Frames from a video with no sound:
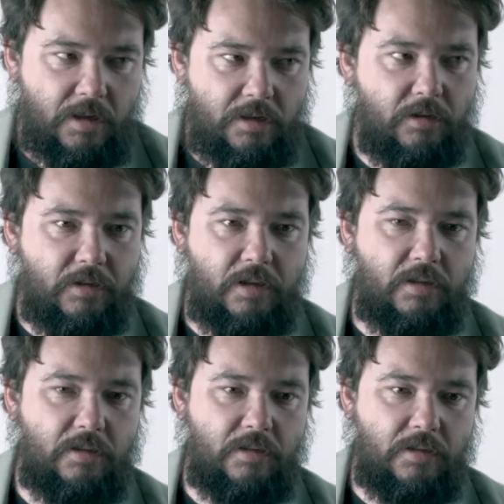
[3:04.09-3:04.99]
The only
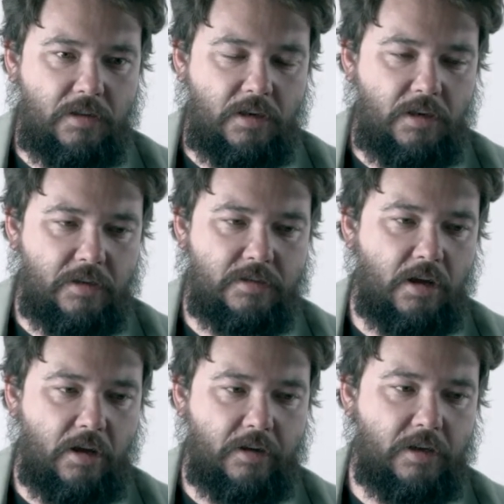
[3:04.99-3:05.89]
thing that he does
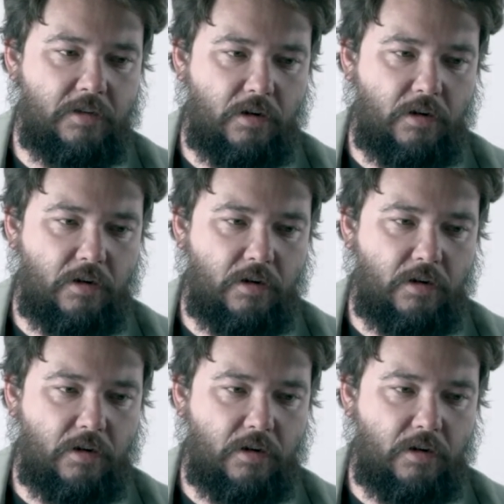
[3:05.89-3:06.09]
not kill